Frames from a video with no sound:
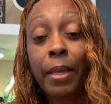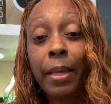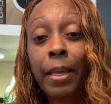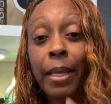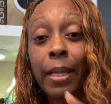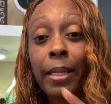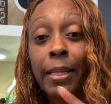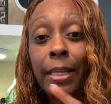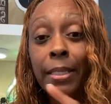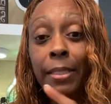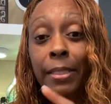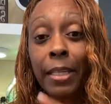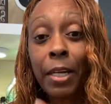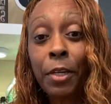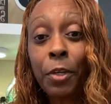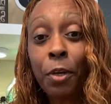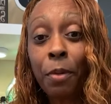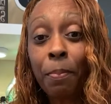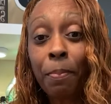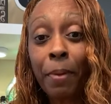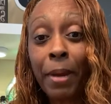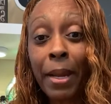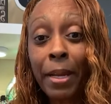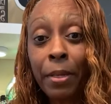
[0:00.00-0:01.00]
Let's say you're a
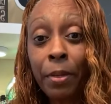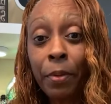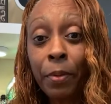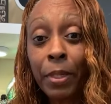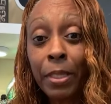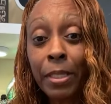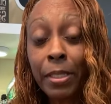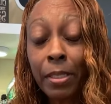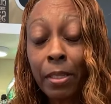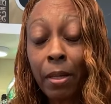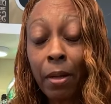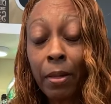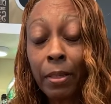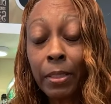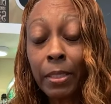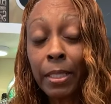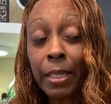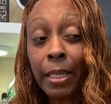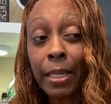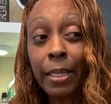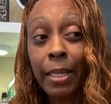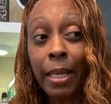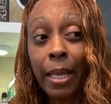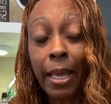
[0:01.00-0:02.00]
brand new
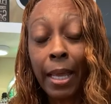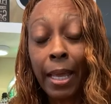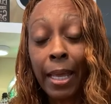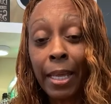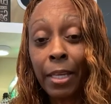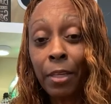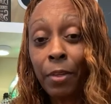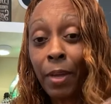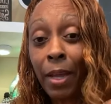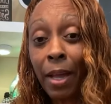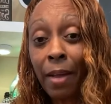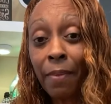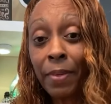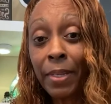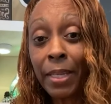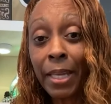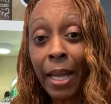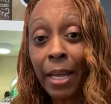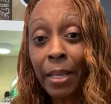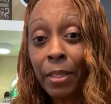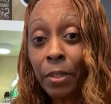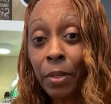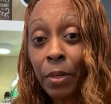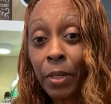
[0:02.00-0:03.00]
consultant and you haven't
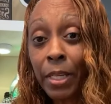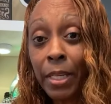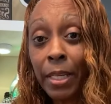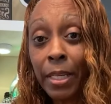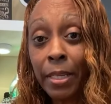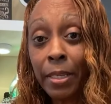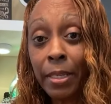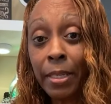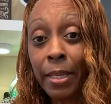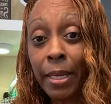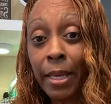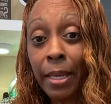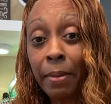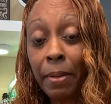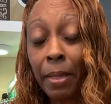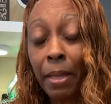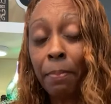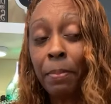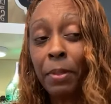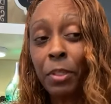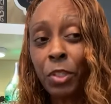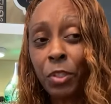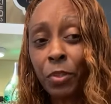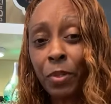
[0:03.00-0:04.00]
gotten your kit yet,
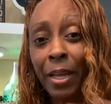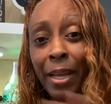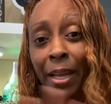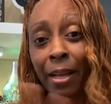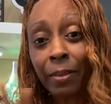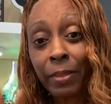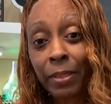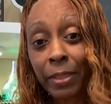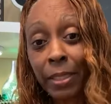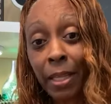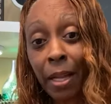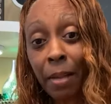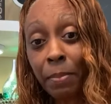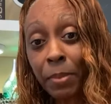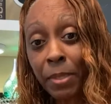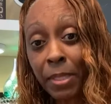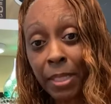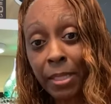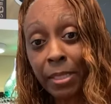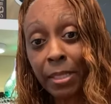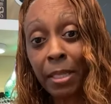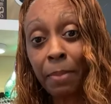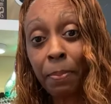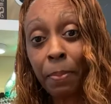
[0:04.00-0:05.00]
but you have some
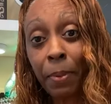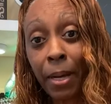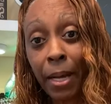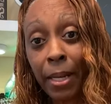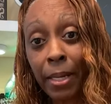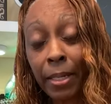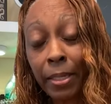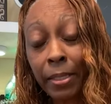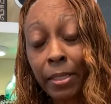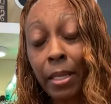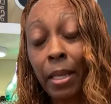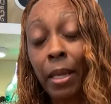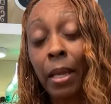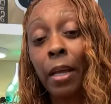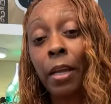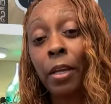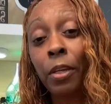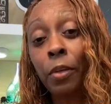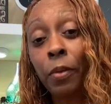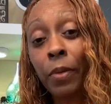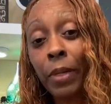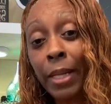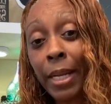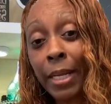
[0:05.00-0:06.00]
Scentsy products.
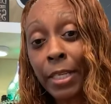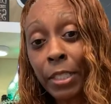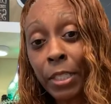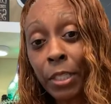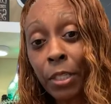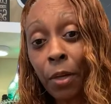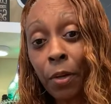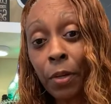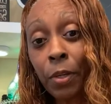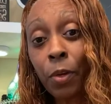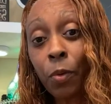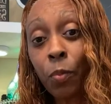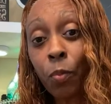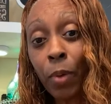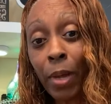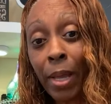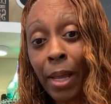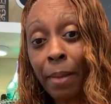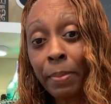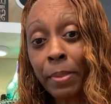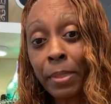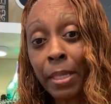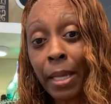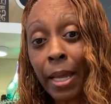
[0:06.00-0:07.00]
You can actually go to your
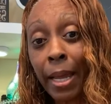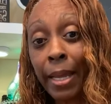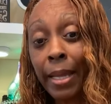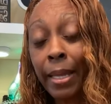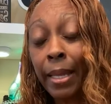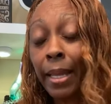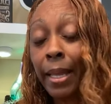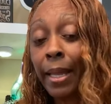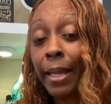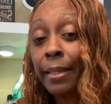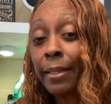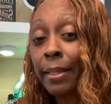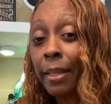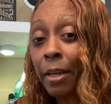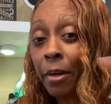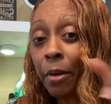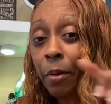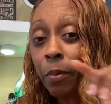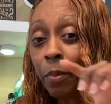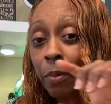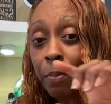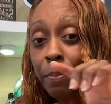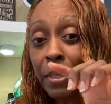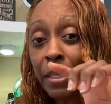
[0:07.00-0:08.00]
website. There
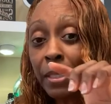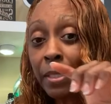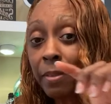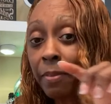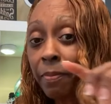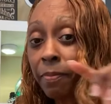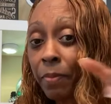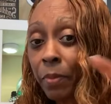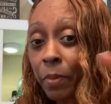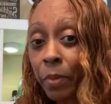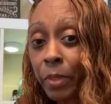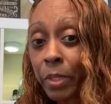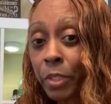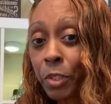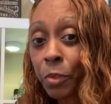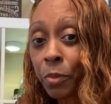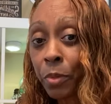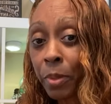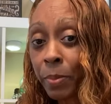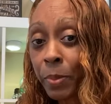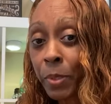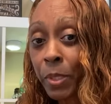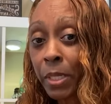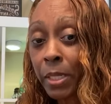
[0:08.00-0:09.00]
will be some full
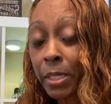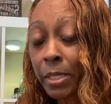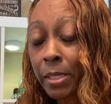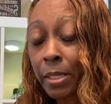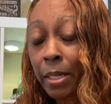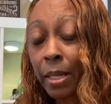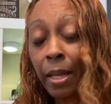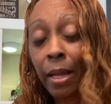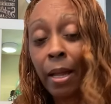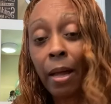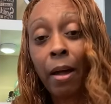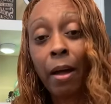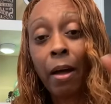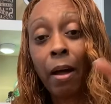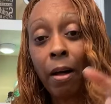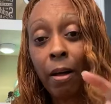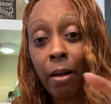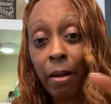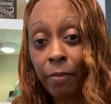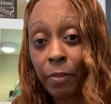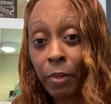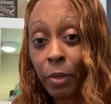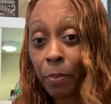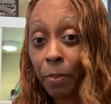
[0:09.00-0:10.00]
descriptions
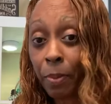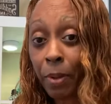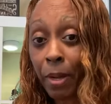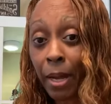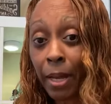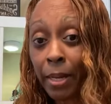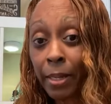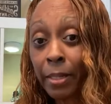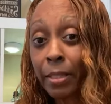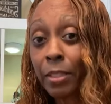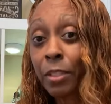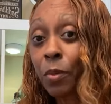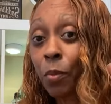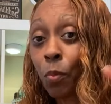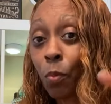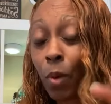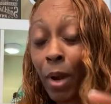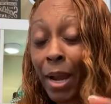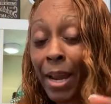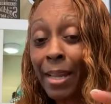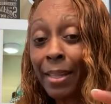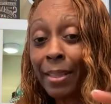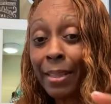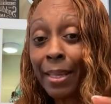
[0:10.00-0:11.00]
of your products
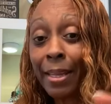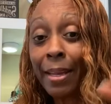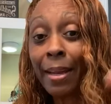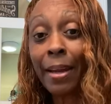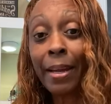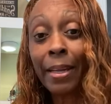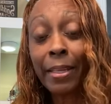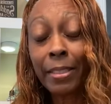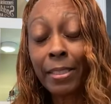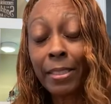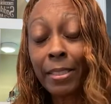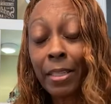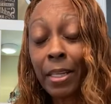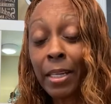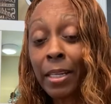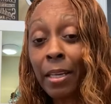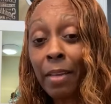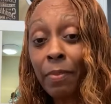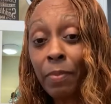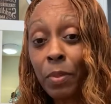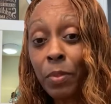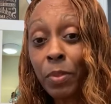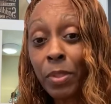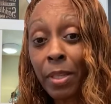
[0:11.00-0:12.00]
right there. It's going to
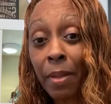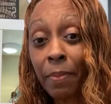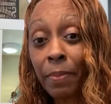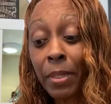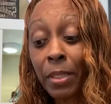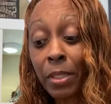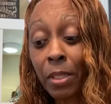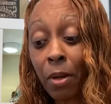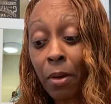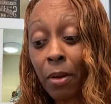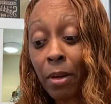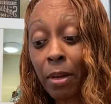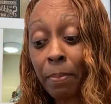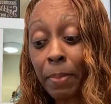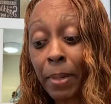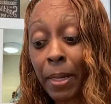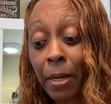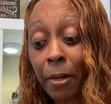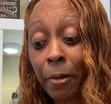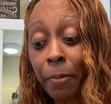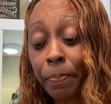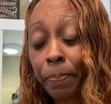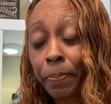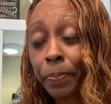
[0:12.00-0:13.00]
give you something to talk about.